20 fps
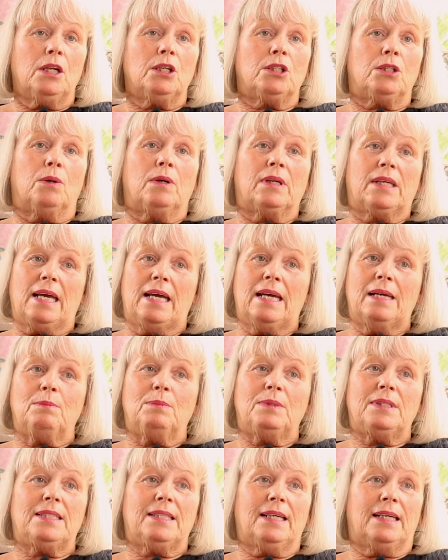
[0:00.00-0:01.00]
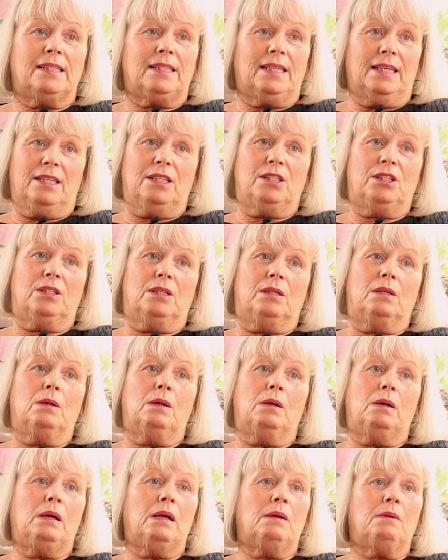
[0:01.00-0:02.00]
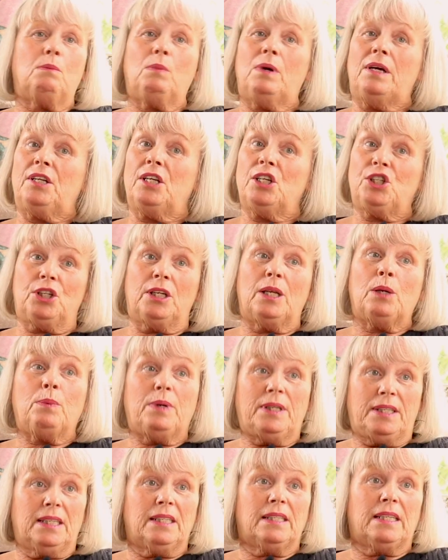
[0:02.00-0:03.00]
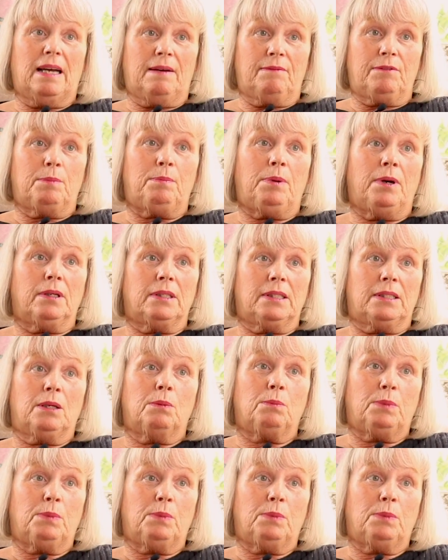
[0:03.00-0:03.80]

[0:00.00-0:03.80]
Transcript: So again, with Citation, initially we didn't have the policy,